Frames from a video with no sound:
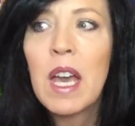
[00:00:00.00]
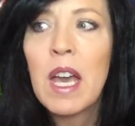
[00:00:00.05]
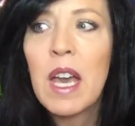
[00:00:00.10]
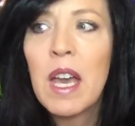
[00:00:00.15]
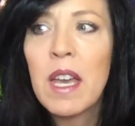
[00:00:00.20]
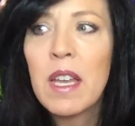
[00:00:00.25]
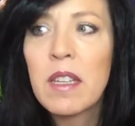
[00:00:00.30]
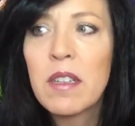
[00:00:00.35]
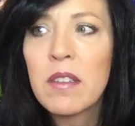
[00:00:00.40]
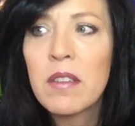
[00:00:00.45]

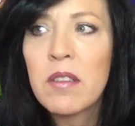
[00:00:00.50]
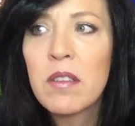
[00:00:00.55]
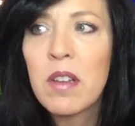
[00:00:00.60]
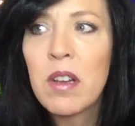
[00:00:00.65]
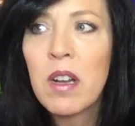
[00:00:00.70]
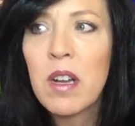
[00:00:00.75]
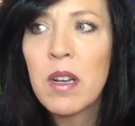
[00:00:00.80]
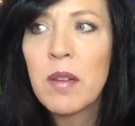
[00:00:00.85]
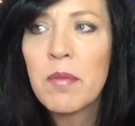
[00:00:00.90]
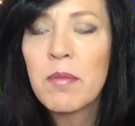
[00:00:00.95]
And
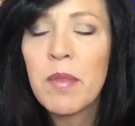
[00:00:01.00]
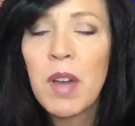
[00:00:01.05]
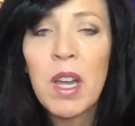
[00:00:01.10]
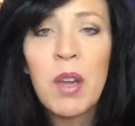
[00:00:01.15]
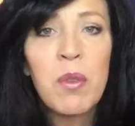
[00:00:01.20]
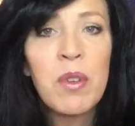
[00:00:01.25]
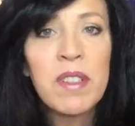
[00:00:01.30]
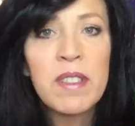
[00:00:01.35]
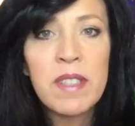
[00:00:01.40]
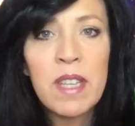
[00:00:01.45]
um, I
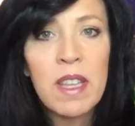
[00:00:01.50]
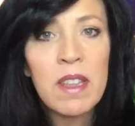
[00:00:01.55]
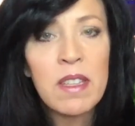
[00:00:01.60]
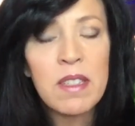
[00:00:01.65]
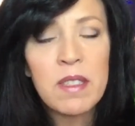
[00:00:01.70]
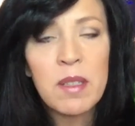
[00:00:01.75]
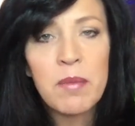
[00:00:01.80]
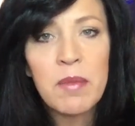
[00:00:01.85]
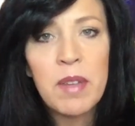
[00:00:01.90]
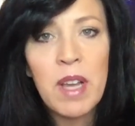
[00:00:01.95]
always say
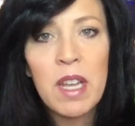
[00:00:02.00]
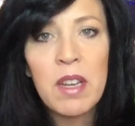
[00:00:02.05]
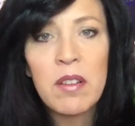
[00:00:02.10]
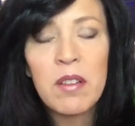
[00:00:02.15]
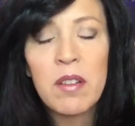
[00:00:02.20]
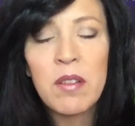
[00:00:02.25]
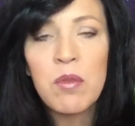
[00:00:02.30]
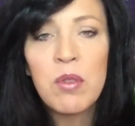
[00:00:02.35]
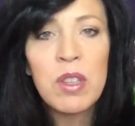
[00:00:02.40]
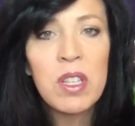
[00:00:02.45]
this, I'm not
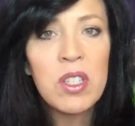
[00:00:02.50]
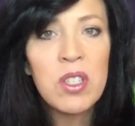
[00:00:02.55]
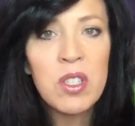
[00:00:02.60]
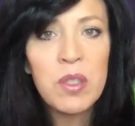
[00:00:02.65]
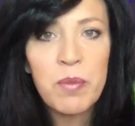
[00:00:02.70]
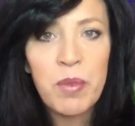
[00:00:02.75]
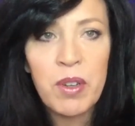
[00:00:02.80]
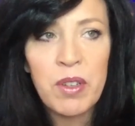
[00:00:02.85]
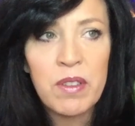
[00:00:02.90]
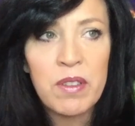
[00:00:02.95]
a
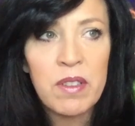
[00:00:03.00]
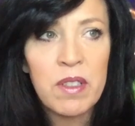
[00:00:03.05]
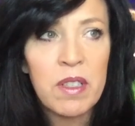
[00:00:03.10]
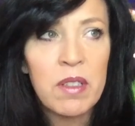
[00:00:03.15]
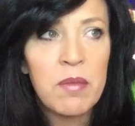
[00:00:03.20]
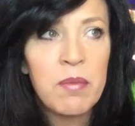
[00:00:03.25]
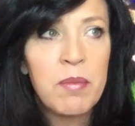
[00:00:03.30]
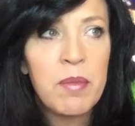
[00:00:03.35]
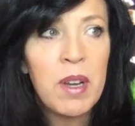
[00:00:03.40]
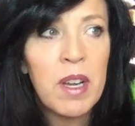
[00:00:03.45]
religious
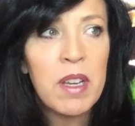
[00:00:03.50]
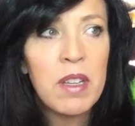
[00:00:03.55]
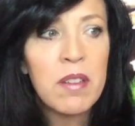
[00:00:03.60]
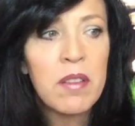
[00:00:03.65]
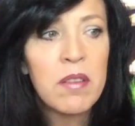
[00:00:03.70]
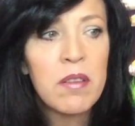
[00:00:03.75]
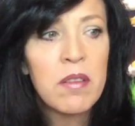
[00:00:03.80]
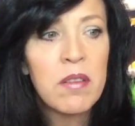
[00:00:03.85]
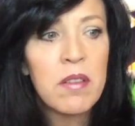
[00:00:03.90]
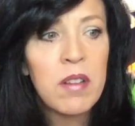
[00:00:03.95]
person, but
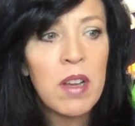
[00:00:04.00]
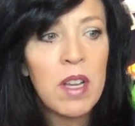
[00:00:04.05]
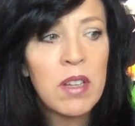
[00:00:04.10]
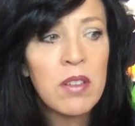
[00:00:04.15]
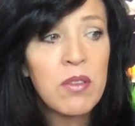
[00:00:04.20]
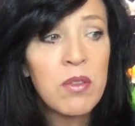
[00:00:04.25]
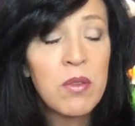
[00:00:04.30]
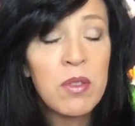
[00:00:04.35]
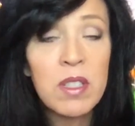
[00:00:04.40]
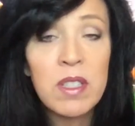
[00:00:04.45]
I
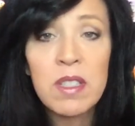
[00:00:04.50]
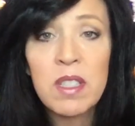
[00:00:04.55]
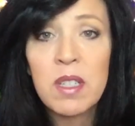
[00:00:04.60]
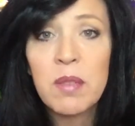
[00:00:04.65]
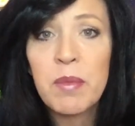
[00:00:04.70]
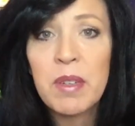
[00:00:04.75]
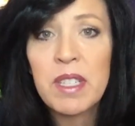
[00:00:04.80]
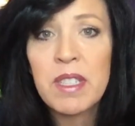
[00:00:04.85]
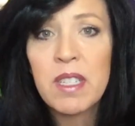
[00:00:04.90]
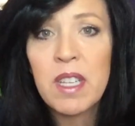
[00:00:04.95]
do
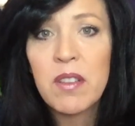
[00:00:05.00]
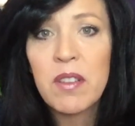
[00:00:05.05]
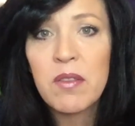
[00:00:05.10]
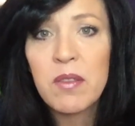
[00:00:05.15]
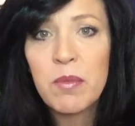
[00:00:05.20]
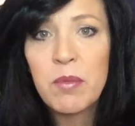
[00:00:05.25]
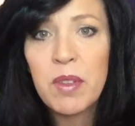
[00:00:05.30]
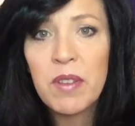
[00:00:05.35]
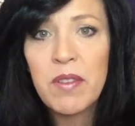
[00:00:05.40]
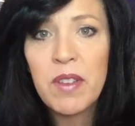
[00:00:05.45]
consider myself
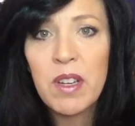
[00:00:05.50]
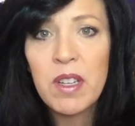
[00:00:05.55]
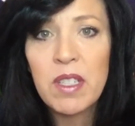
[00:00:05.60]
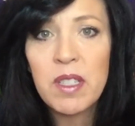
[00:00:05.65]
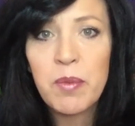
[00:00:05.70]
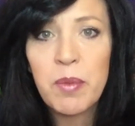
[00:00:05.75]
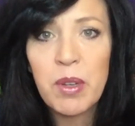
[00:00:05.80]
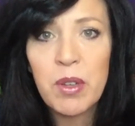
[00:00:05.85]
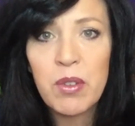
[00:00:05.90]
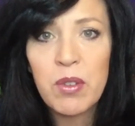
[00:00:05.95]
to be very
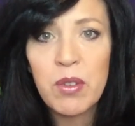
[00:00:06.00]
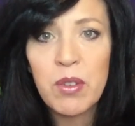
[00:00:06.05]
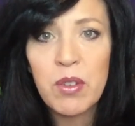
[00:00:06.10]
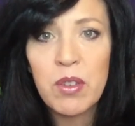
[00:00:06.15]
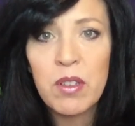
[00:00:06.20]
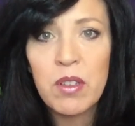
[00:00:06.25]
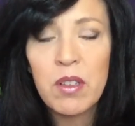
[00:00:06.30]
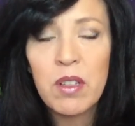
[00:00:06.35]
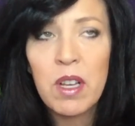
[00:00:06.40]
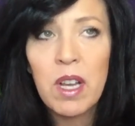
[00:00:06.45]
spiritual.
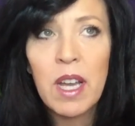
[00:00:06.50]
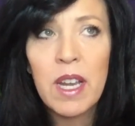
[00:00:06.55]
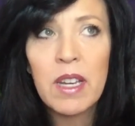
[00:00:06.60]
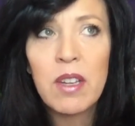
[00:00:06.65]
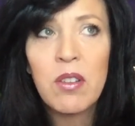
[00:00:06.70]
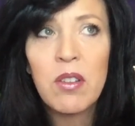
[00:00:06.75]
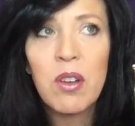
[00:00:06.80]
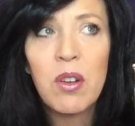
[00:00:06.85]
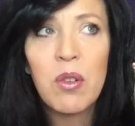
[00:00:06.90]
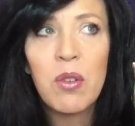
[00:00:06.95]
I
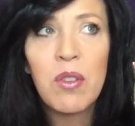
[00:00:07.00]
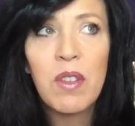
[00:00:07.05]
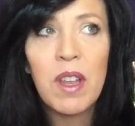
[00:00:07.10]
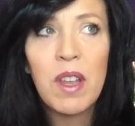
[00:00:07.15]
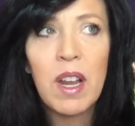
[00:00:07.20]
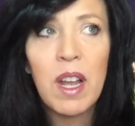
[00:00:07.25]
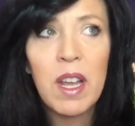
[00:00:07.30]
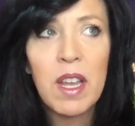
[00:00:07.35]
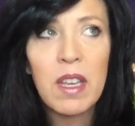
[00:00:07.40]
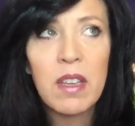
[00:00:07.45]
know
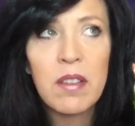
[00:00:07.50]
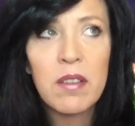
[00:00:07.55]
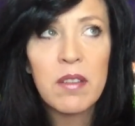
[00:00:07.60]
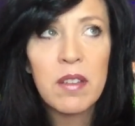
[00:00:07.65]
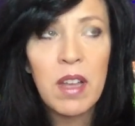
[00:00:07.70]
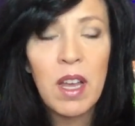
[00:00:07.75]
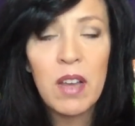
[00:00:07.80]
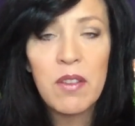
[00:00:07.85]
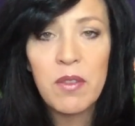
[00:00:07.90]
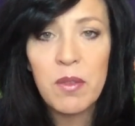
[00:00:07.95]
that I
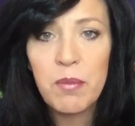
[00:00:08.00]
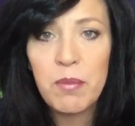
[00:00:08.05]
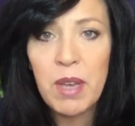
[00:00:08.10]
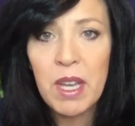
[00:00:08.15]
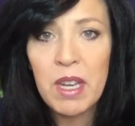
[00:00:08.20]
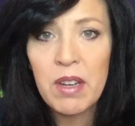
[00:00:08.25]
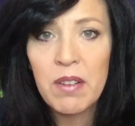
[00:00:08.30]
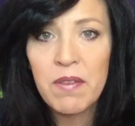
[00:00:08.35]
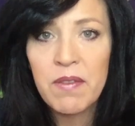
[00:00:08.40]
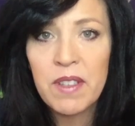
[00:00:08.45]
have a
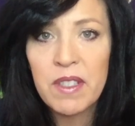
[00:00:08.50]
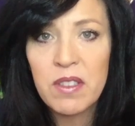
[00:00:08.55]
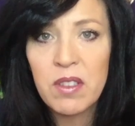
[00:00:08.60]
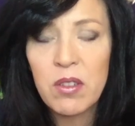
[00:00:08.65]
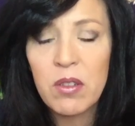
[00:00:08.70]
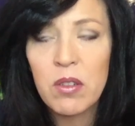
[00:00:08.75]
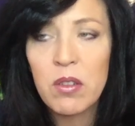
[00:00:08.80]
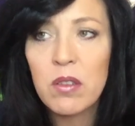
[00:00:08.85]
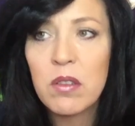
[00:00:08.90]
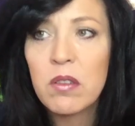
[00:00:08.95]

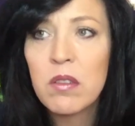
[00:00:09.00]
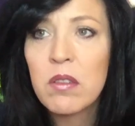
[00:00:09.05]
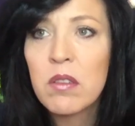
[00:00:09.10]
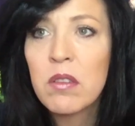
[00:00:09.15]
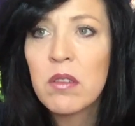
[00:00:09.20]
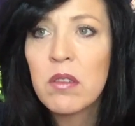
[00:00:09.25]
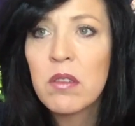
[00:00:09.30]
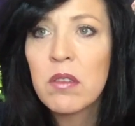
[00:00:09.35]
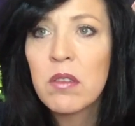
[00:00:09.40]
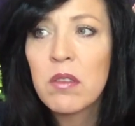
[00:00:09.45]
metaphysical
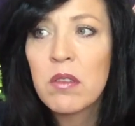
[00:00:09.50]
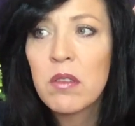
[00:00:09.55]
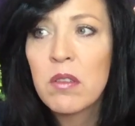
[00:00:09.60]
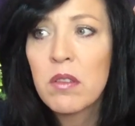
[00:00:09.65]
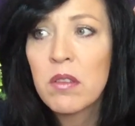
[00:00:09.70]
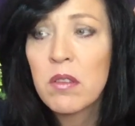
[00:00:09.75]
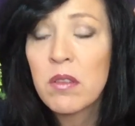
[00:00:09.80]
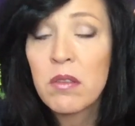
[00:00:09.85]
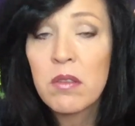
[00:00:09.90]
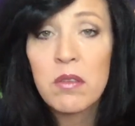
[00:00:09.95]

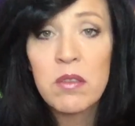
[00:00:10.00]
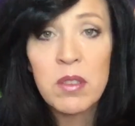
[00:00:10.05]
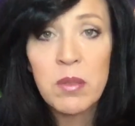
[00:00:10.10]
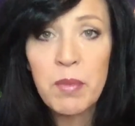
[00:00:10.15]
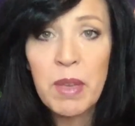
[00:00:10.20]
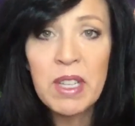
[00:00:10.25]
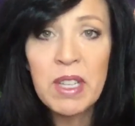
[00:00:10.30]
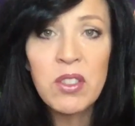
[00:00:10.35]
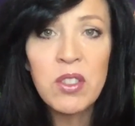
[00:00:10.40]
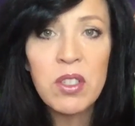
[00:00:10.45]

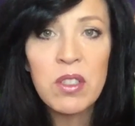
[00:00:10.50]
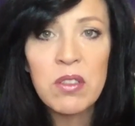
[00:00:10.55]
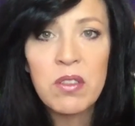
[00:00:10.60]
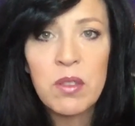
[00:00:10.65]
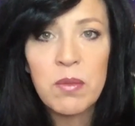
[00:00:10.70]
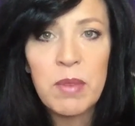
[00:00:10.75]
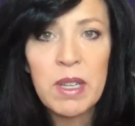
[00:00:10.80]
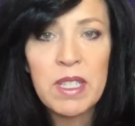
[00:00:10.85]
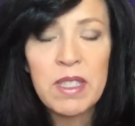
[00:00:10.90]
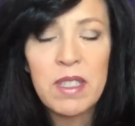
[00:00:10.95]
dimension
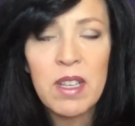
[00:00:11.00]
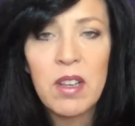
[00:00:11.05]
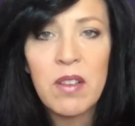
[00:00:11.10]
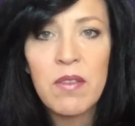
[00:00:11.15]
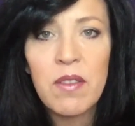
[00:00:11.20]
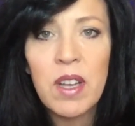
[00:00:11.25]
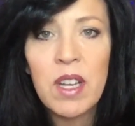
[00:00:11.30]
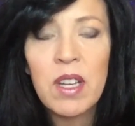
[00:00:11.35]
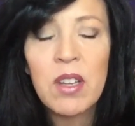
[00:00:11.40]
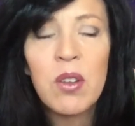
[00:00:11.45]
to myself.
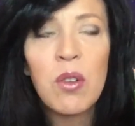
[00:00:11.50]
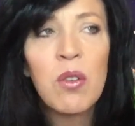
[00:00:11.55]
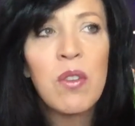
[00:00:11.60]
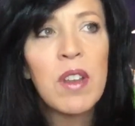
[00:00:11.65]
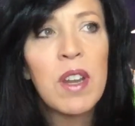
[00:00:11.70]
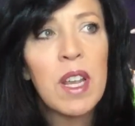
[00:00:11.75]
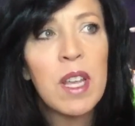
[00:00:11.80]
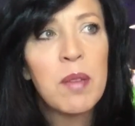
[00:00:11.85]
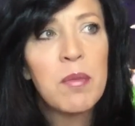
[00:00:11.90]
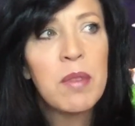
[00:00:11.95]
I know
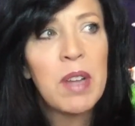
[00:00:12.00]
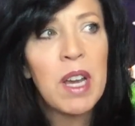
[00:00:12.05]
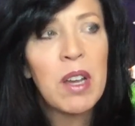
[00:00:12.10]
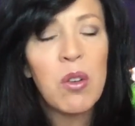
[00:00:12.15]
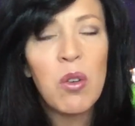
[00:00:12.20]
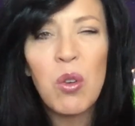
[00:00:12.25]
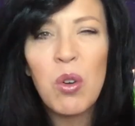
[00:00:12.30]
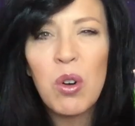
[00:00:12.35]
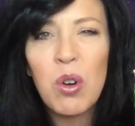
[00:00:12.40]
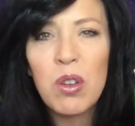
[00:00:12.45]
that I am not
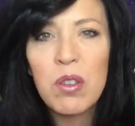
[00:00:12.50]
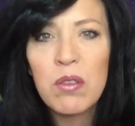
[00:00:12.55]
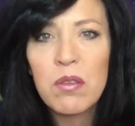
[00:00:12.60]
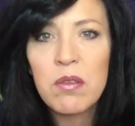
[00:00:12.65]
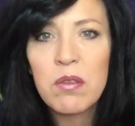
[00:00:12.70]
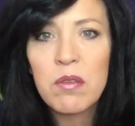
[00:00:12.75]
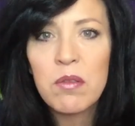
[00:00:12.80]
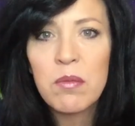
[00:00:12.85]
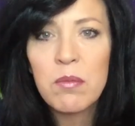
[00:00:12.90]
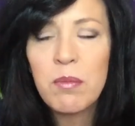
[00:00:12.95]
all
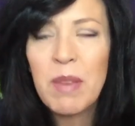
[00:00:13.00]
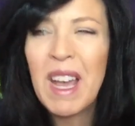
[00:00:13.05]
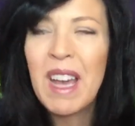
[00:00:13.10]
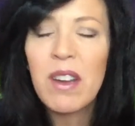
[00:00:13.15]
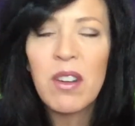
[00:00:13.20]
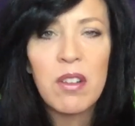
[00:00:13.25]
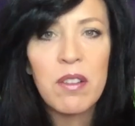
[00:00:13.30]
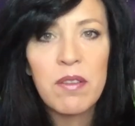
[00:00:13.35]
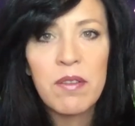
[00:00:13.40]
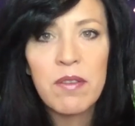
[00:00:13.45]

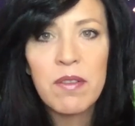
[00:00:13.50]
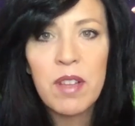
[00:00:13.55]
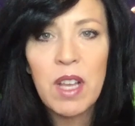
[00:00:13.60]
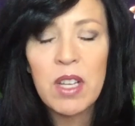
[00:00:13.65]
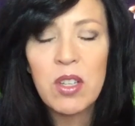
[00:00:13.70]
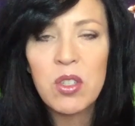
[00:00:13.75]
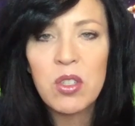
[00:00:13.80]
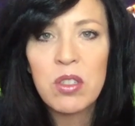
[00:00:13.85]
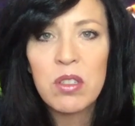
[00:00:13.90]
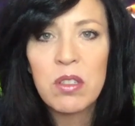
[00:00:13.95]
matter,
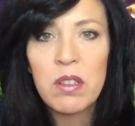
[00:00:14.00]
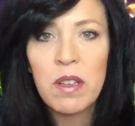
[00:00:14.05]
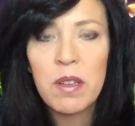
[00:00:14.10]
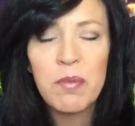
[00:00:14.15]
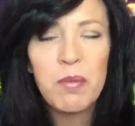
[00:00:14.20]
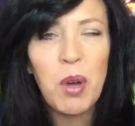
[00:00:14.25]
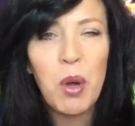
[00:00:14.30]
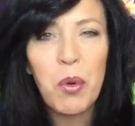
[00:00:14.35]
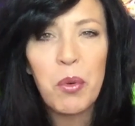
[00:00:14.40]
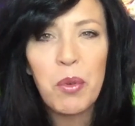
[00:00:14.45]
flesh,
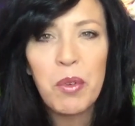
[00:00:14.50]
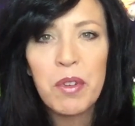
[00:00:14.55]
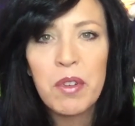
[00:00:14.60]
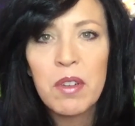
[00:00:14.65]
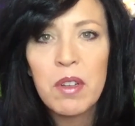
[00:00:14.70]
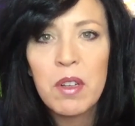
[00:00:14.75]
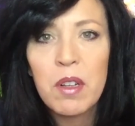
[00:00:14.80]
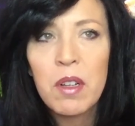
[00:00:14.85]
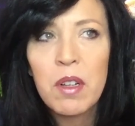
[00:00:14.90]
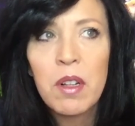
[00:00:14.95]
and bone,
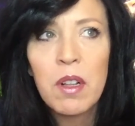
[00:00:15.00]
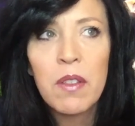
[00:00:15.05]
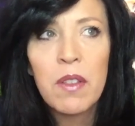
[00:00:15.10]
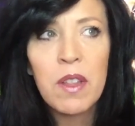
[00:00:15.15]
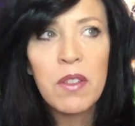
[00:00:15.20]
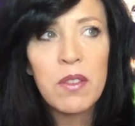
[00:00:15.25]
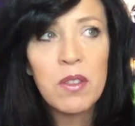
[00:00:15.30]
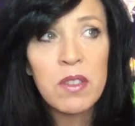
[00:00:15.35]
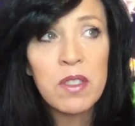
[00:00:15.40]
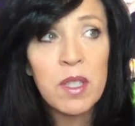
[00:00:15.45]

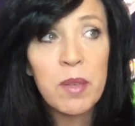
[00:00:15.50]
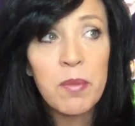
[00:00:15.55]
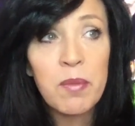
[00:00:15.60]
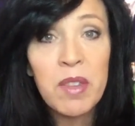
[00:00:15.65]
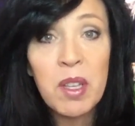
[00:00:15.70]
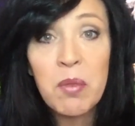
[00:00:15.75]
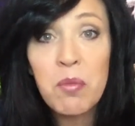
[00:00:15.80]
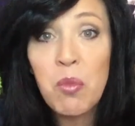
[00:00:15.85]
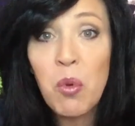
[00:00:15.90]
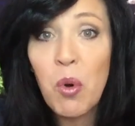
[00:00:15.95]
that there's
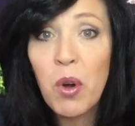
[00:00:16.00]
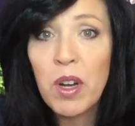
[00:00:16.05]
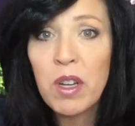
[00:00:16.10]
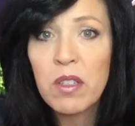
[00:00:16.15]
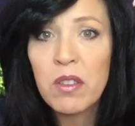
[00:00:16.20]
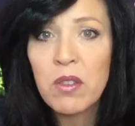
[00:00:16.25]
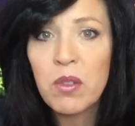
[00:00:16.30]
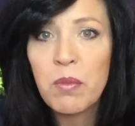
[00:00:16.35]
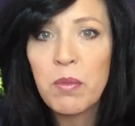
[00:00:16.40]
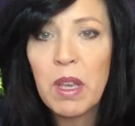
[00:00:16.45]
something more
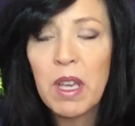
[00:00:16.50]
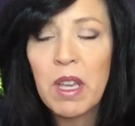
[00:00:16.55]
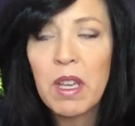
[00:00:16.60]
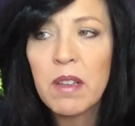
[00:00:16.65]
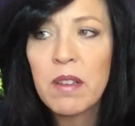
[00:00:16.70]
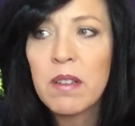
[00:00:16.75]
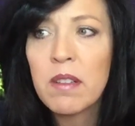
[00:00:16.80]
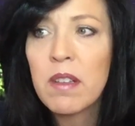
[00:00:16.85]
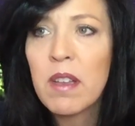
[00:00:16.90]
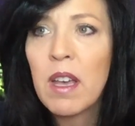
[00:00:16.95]
to me.
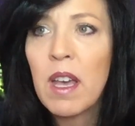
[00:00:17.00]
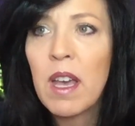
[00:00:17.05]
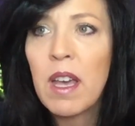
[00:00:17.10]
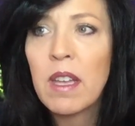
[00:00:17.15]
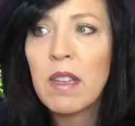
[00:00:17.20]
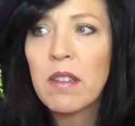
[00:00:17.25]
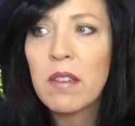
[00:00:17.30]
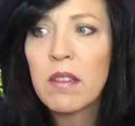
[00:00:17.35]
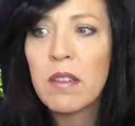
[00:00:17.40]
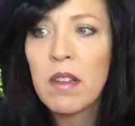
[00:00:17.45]

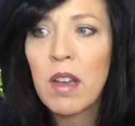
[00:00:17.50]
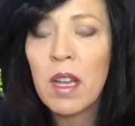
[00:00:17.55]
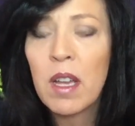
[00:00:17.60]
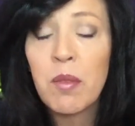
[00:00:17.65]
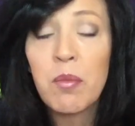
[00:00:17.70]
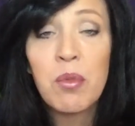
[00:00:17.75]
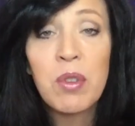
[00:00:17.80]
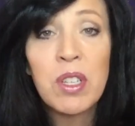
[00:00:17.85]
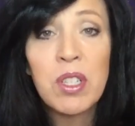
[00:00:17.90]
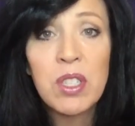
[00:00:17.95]
And I
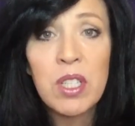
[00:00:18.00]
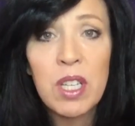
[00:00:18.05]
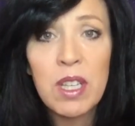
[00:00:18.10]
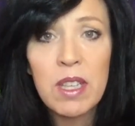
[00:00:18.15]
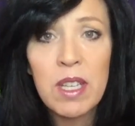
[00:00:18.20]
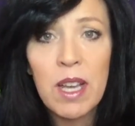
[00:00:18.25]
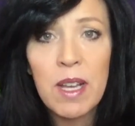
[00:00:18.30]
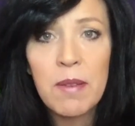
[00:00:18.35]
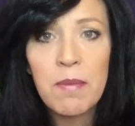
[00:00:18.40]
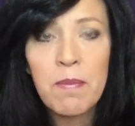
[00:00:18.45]
appreciate
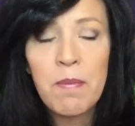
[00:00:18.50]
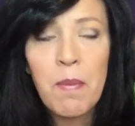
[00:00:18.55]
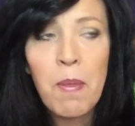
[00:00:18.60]
that.